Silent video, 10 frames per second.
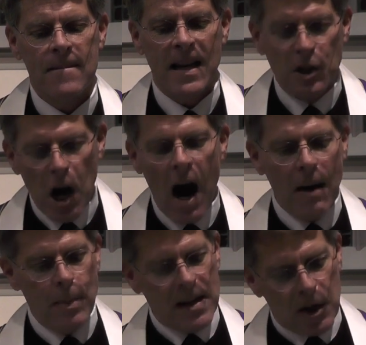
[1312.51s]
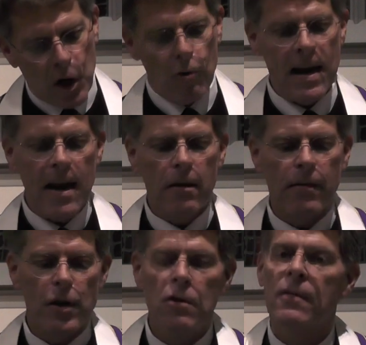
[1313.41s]
And God, being the creator of
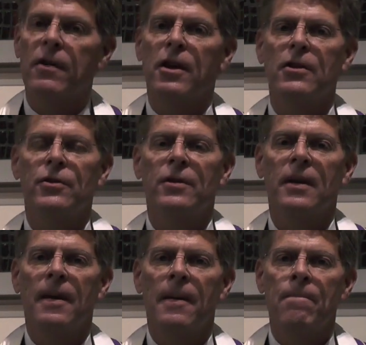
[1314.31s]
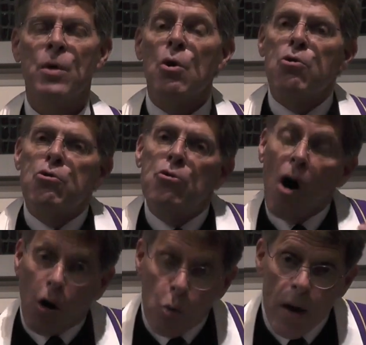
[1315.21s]
the universe, who
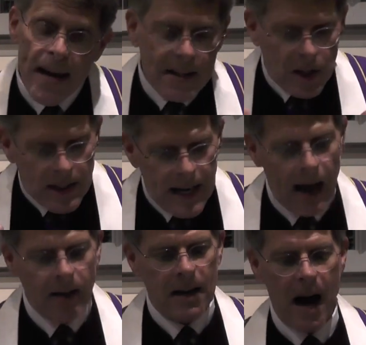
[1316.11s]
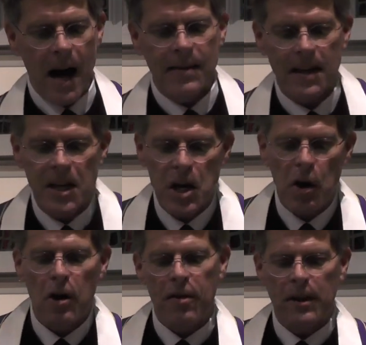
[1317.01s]
are we to tell God that the
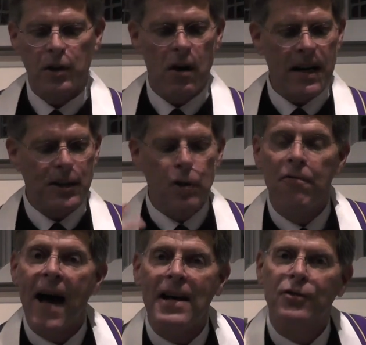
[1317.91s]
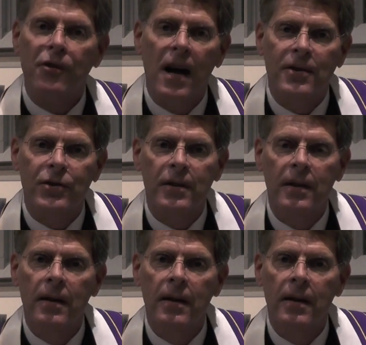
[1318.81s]
earth is going too fast for us?